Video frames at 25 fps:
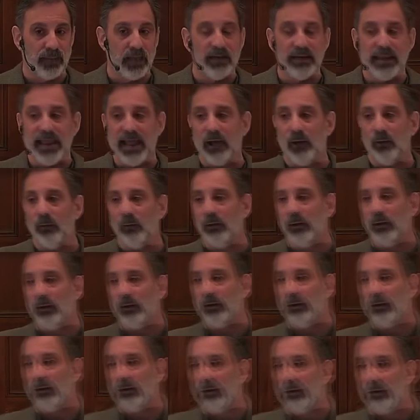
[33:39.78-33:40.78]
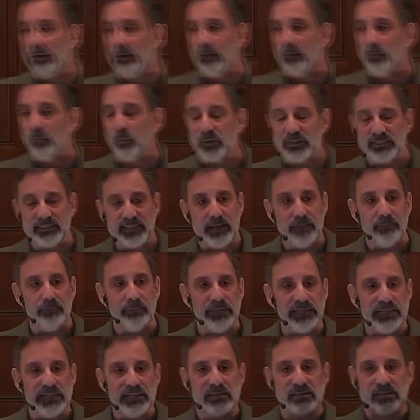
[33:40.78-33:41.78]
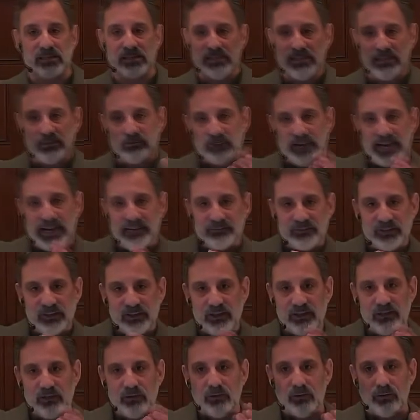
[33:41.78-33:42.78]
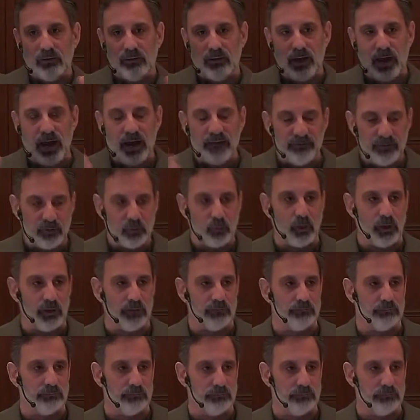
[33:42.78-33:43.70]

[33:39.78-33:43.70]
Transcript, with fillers: Now, what that means is he grafted in everyone.